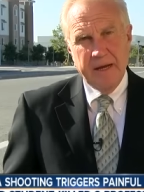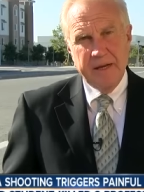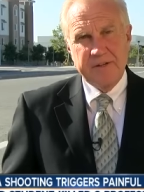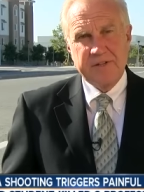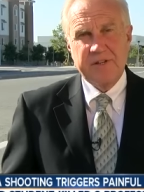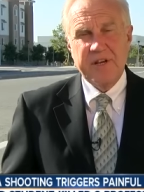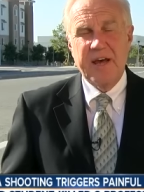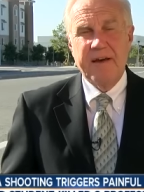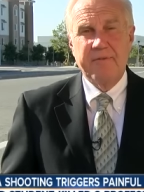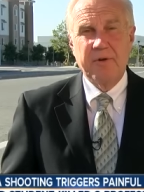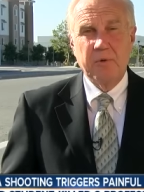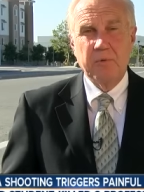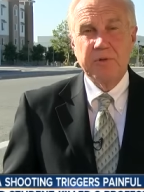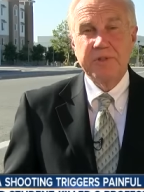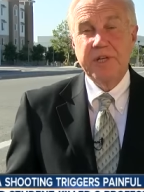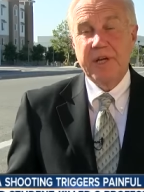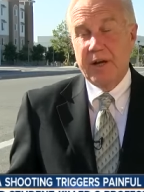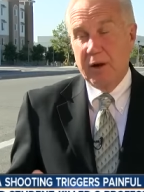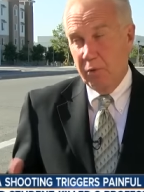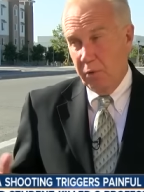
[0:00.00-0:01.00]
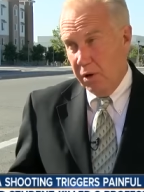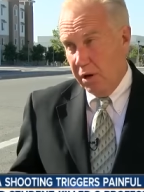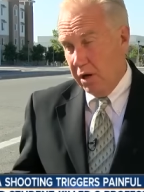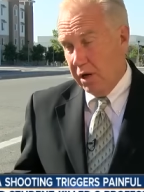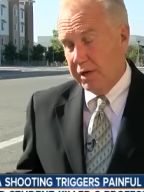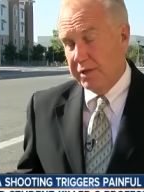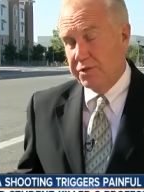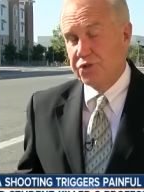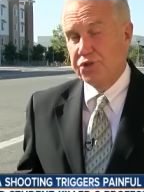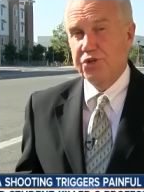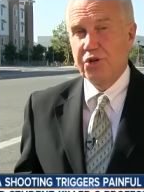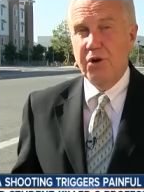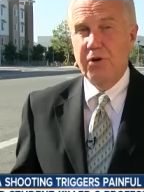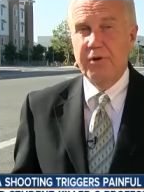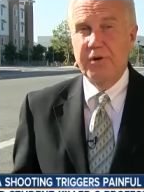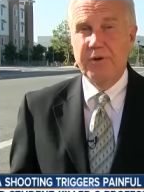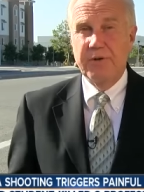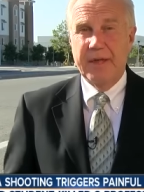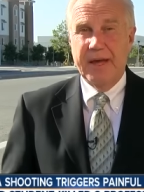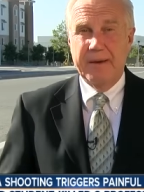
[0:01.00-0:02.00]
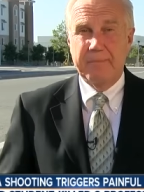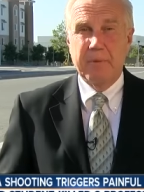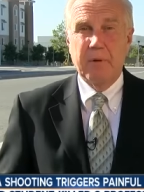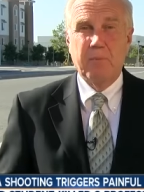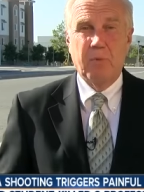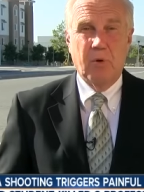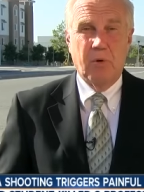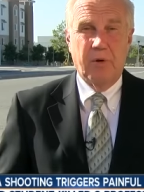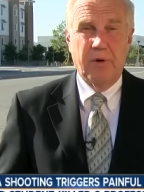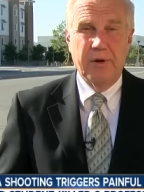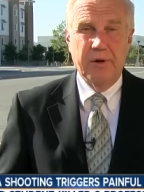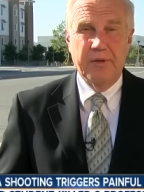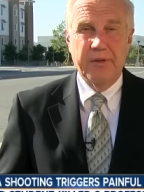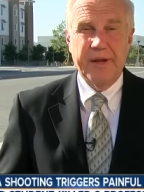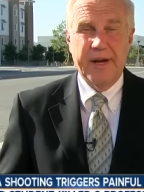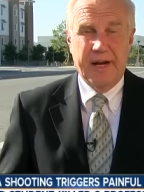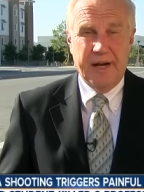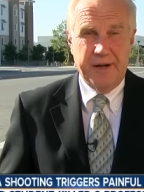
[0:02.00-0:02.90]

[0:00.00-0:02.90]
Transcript: At 7, we'll take a walk and show you that memorial that